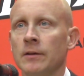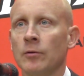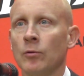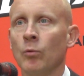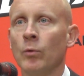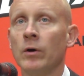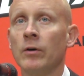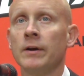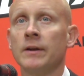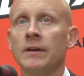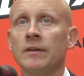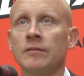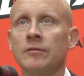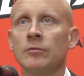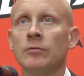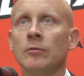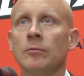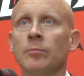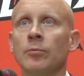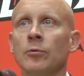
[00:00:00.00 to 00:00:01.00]
their willingness
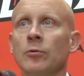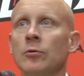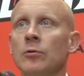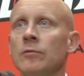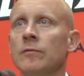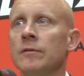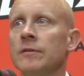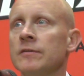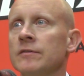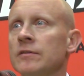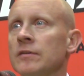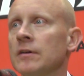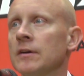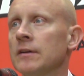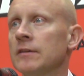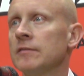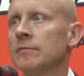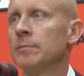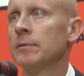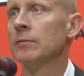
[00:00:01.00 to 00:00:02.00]
to improve
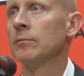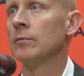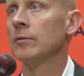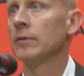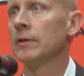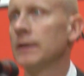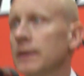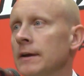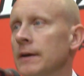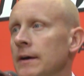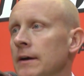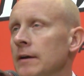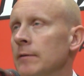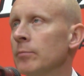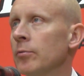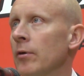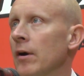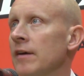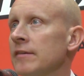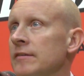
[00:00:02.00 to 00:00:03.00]
has been really
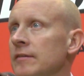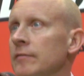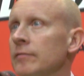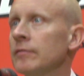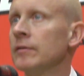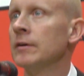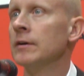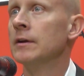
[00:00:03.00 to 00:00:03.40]
impressive.